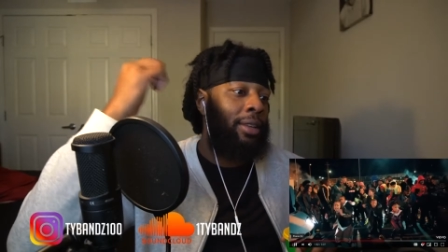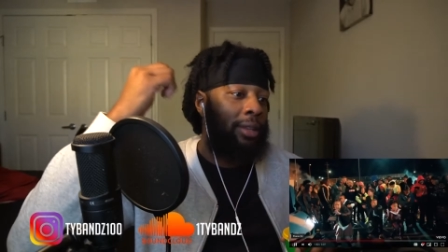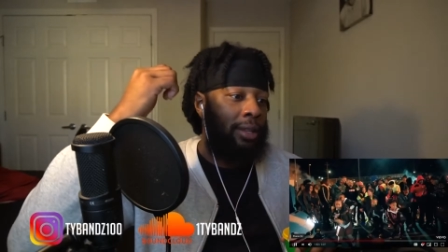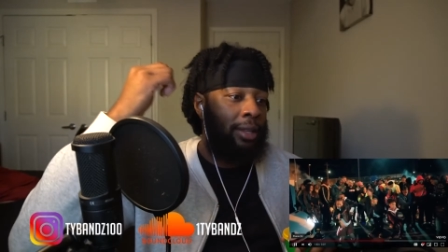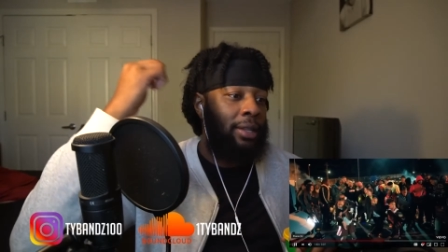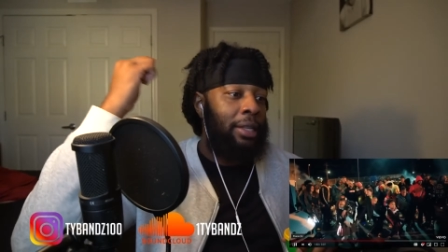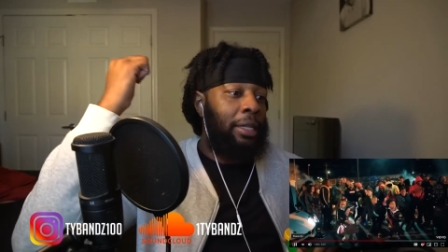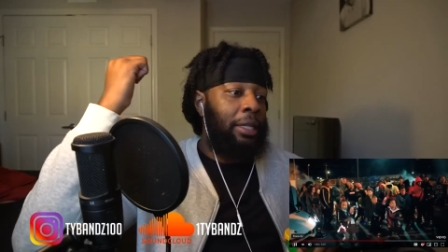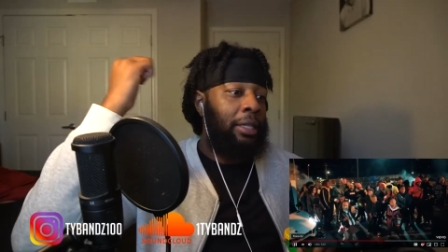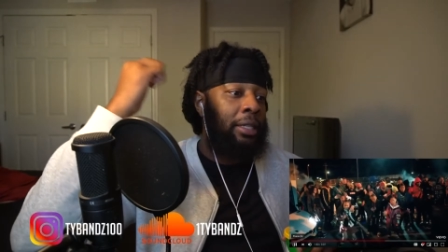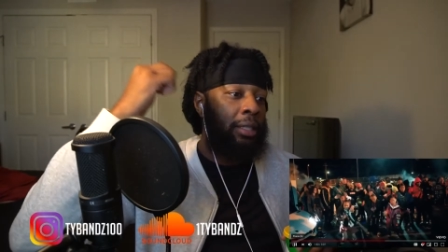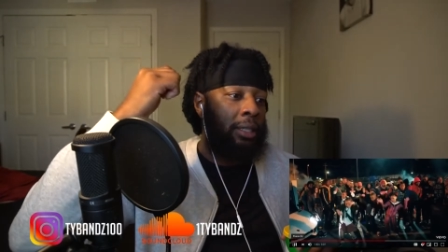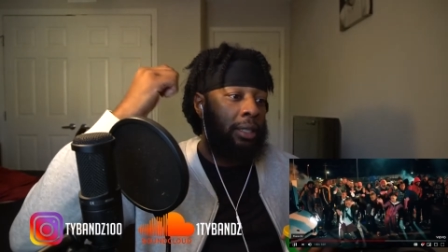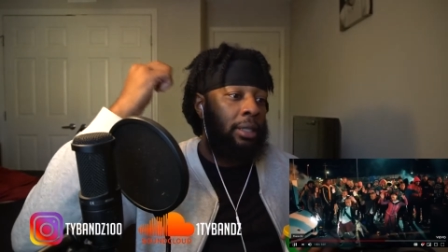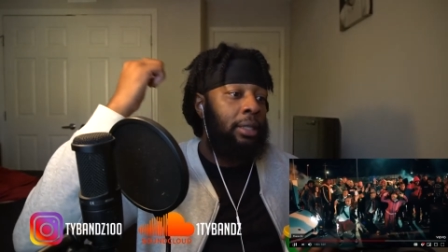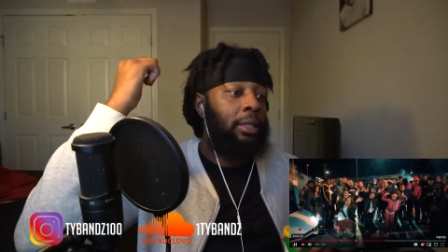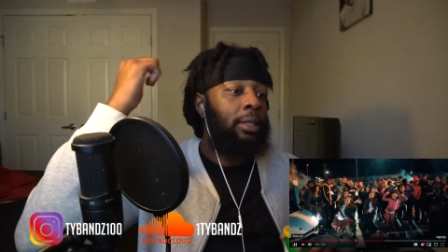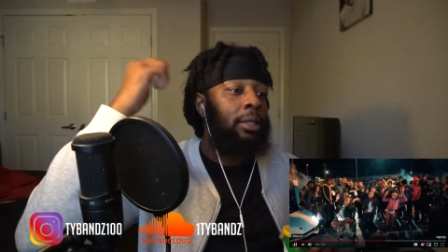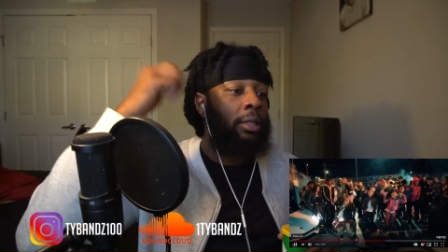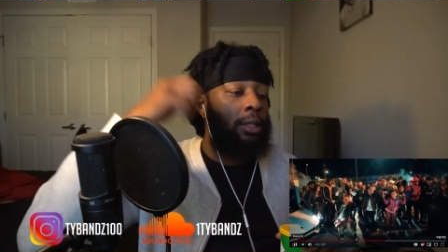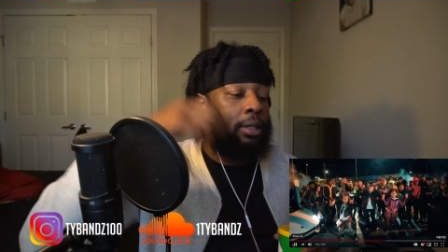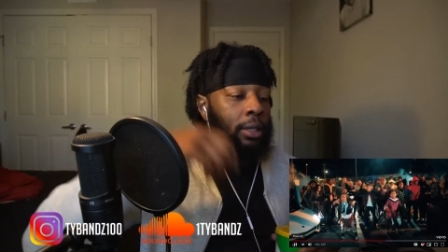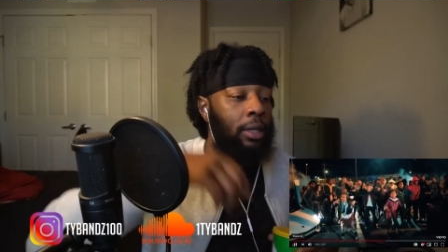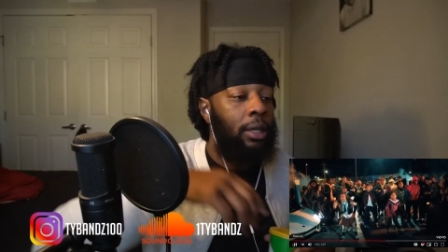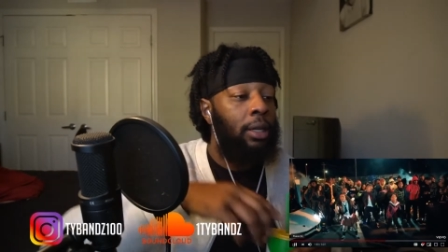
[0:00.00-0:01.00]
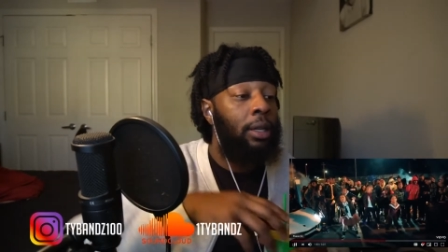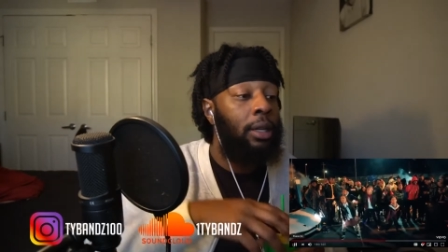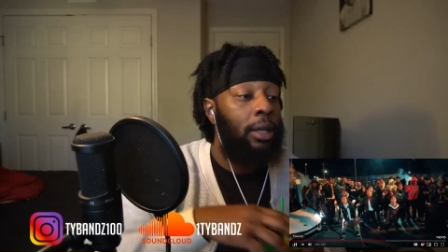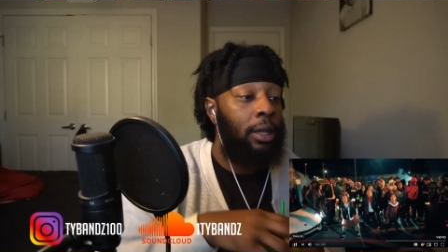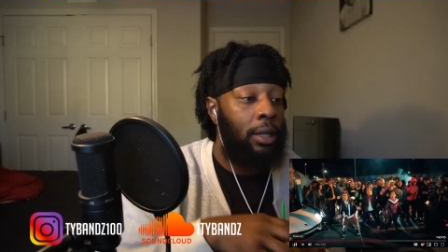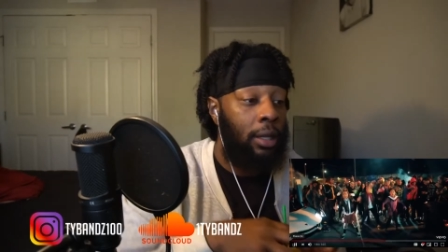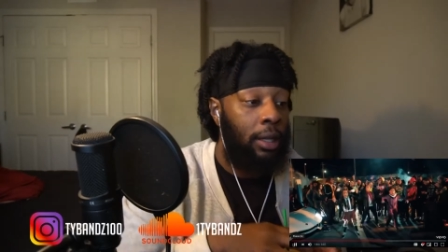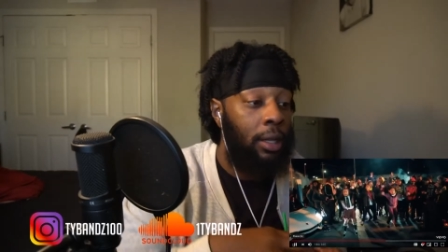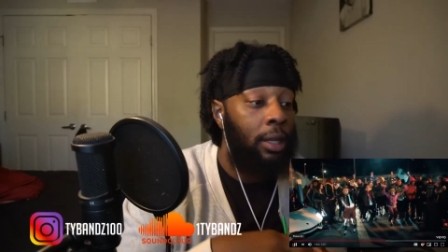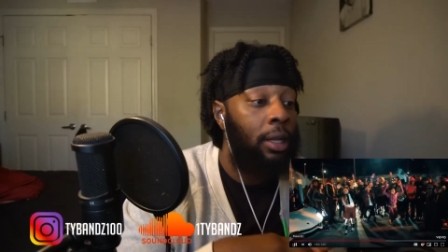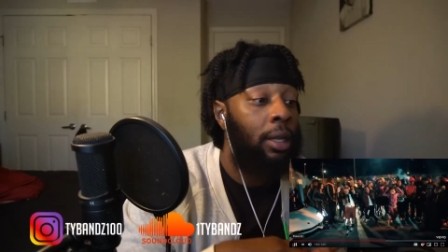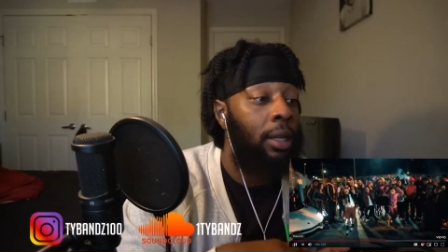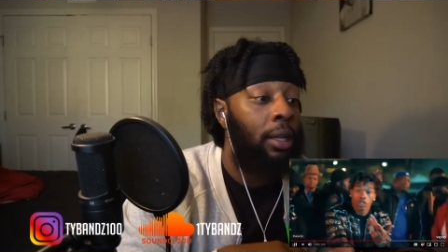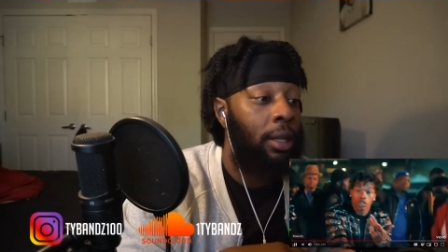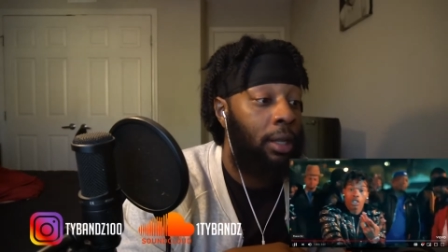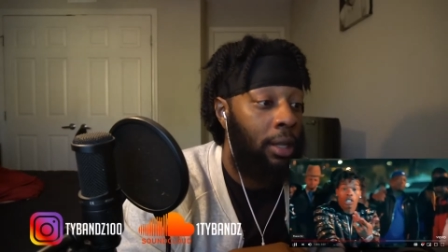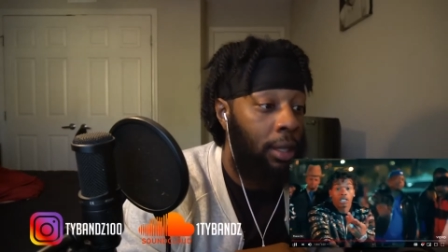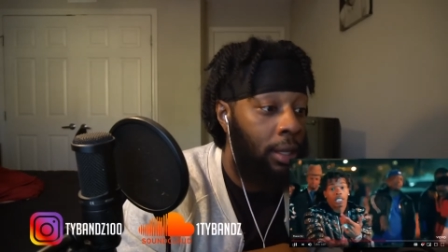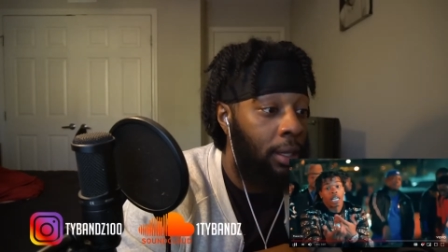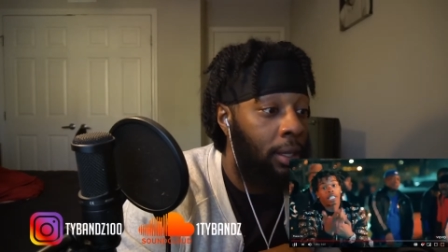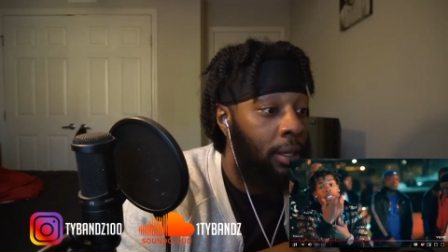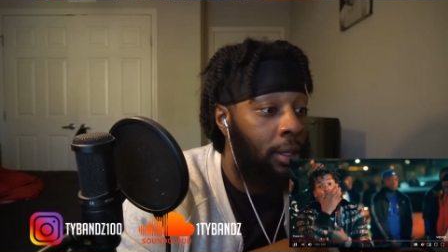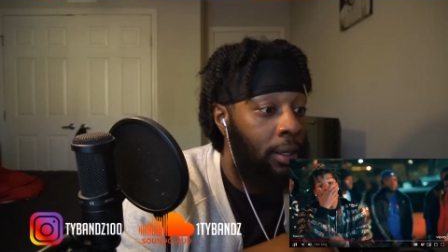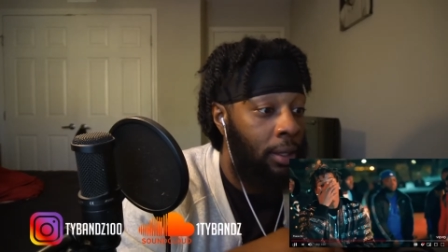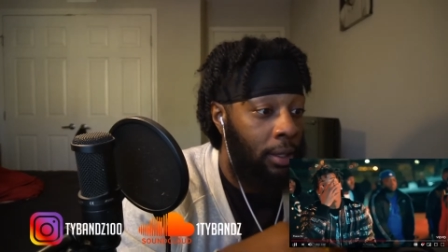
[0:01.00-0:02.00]
I'm just back on my old shit. I'm taking
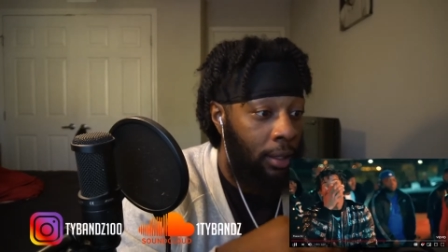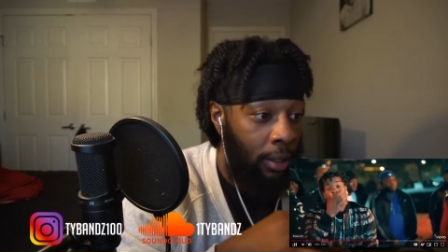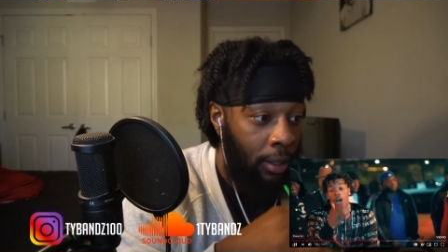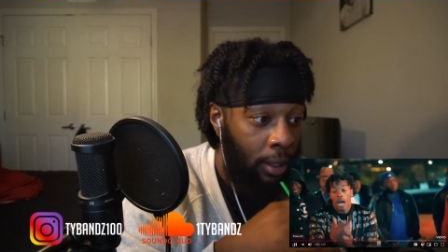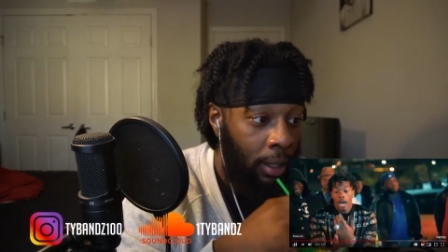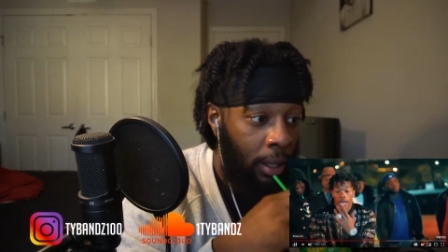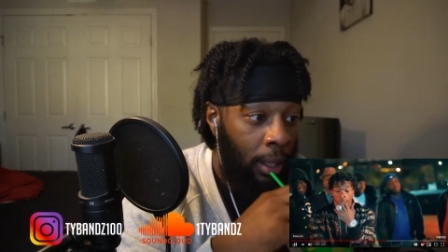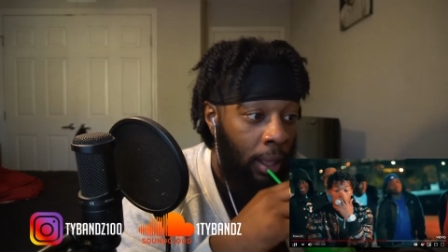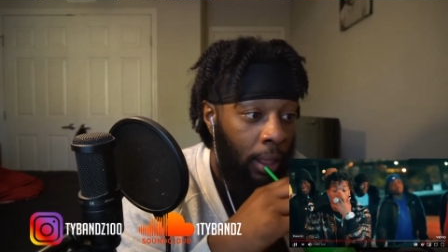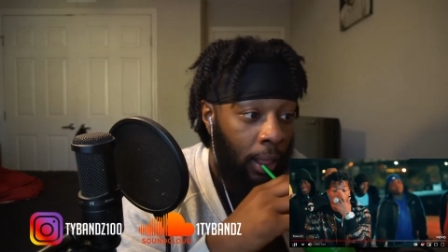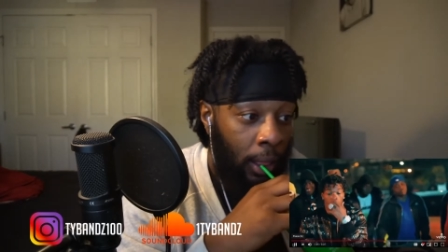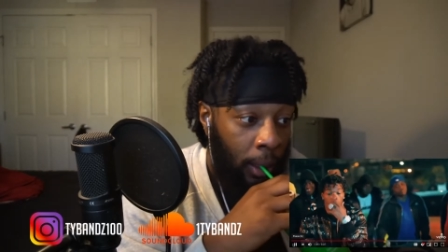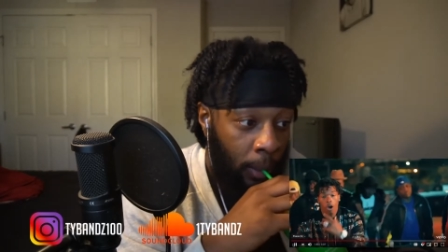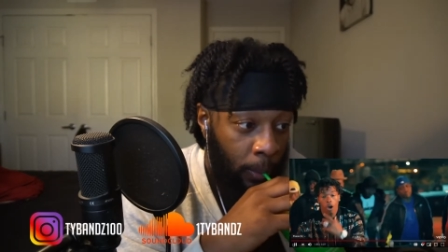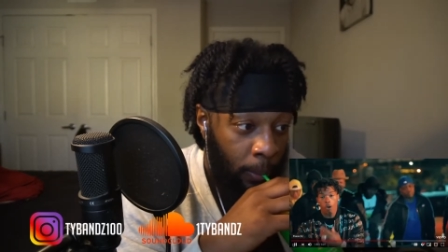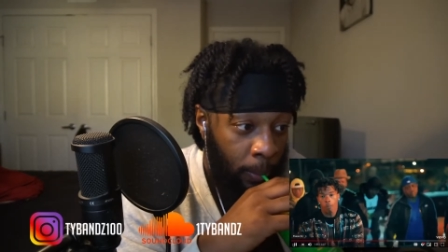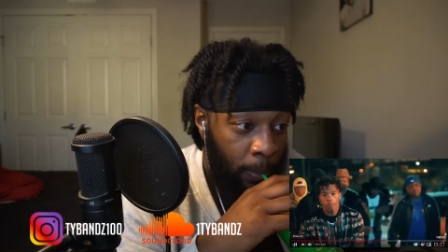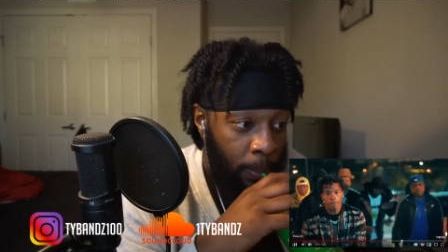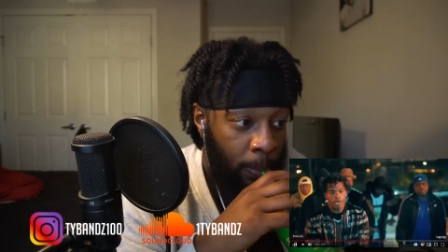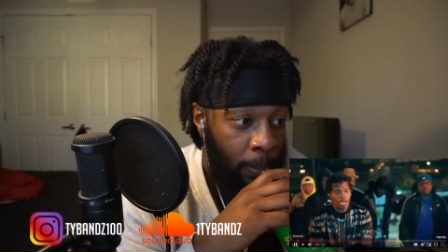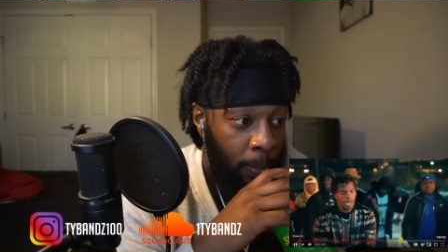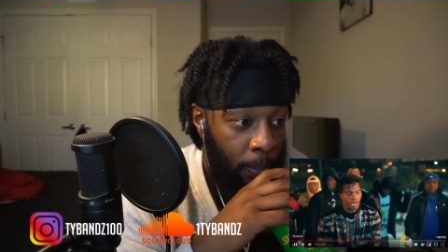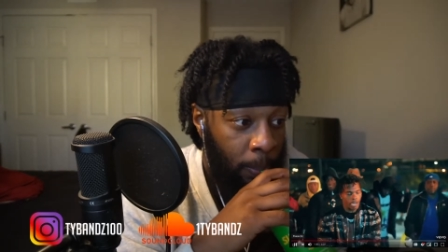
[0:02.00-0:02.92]
drugs, I don't know how to. I